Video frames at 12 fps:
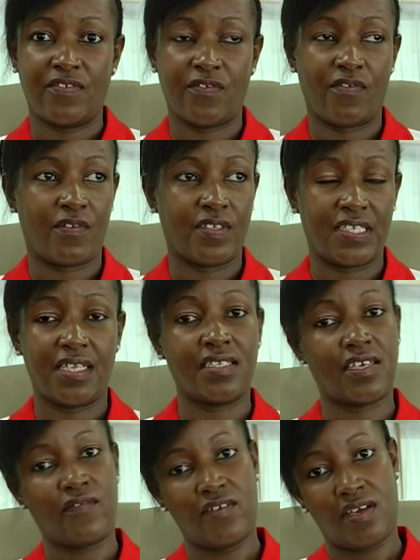of the Resilient
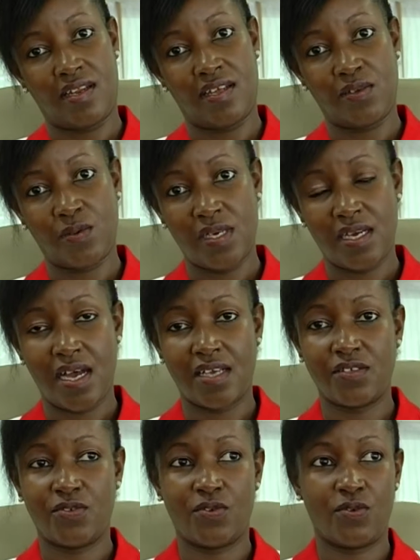Africa Network
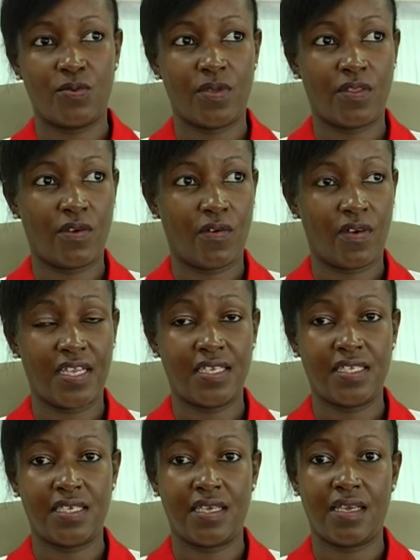has to do with
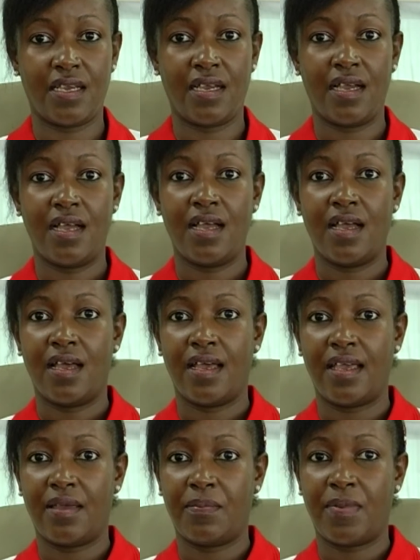creating
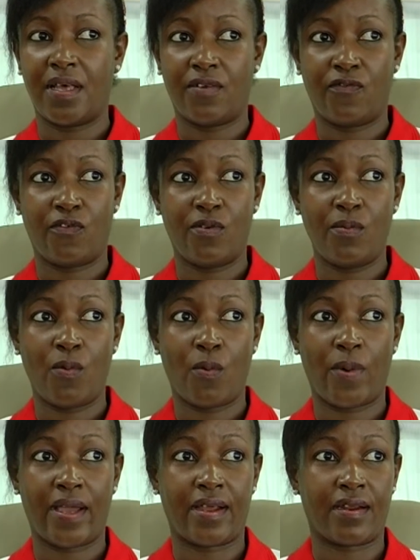a platform
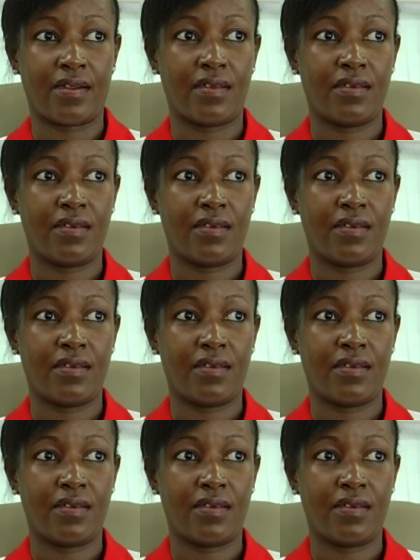where